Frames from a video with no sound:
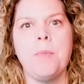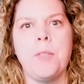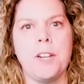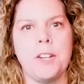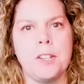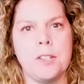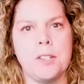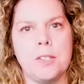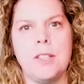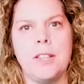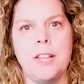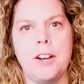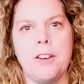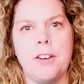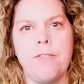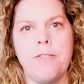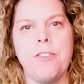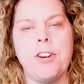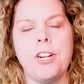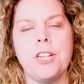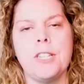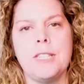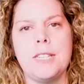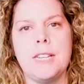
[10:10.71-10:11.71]
There's their
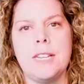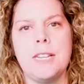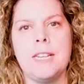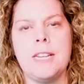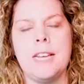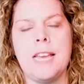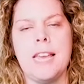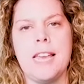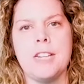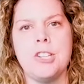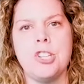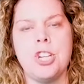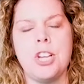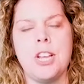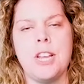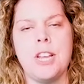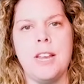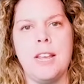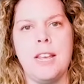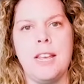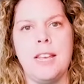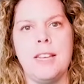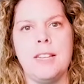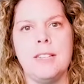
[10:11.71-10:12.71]
first indication
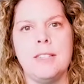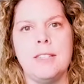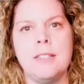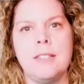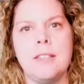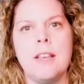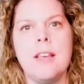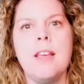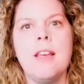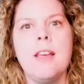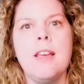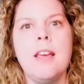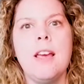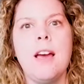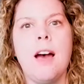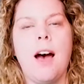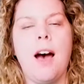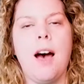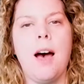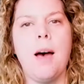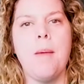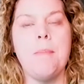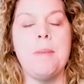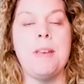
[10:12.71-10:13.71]
is
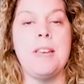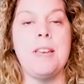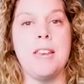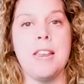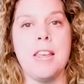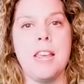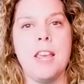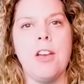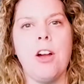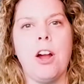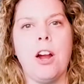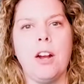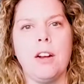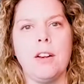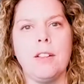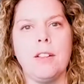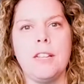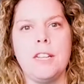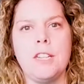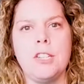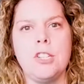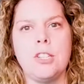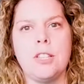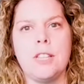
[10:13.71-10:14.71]
um, knee
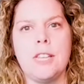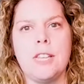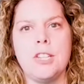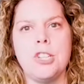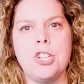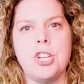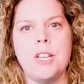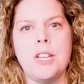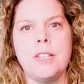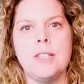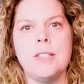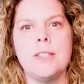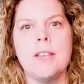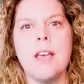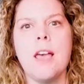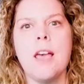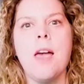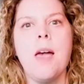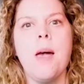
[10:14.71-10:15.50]
cartilage lesions,